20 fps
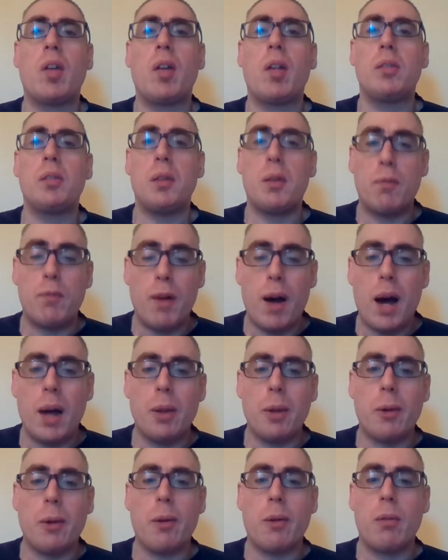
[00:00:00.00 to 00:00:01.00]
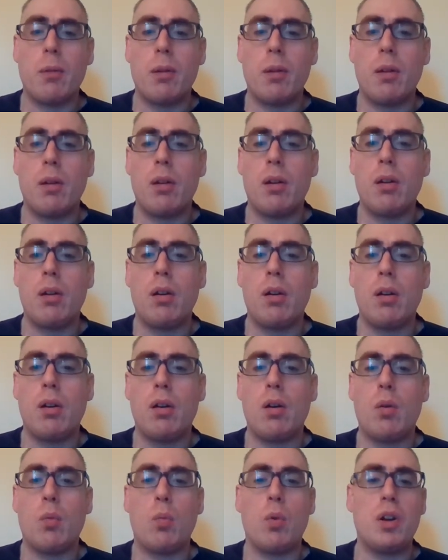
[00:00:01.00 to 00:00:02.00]
the Father
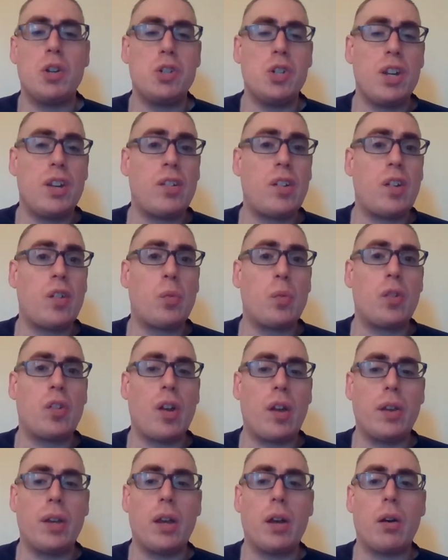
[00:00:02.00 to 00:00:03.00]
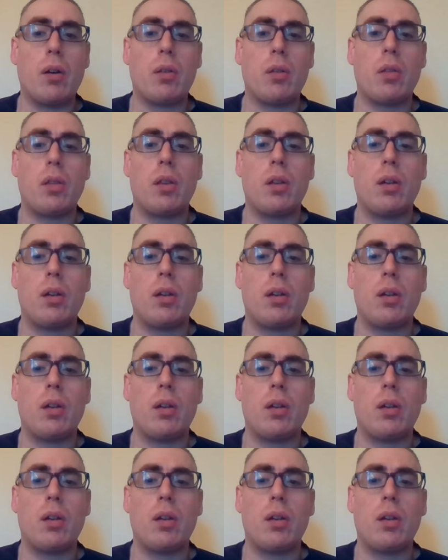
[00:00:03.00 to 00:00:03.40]
when Jesus was on the earth.